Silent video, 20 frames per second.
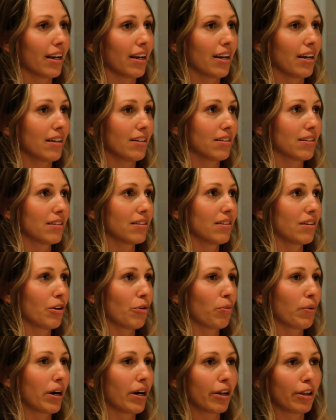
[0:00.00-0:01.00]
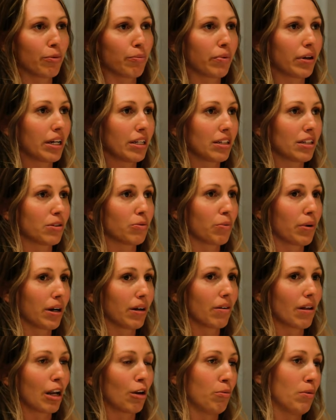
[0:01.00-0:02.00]
It's, mm. you know, where are the places where a
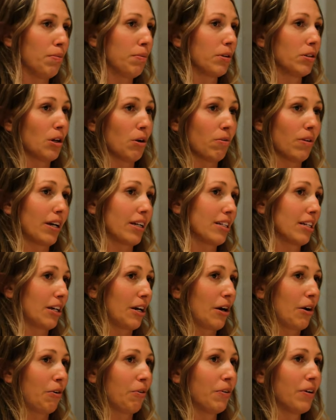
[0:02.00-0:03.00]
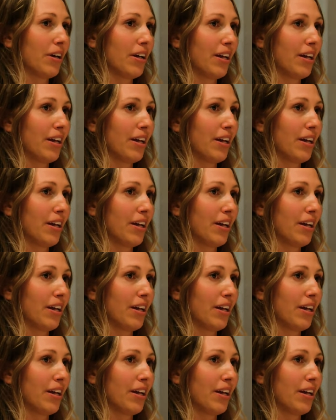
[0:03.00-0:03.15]
lot of people don't like to go?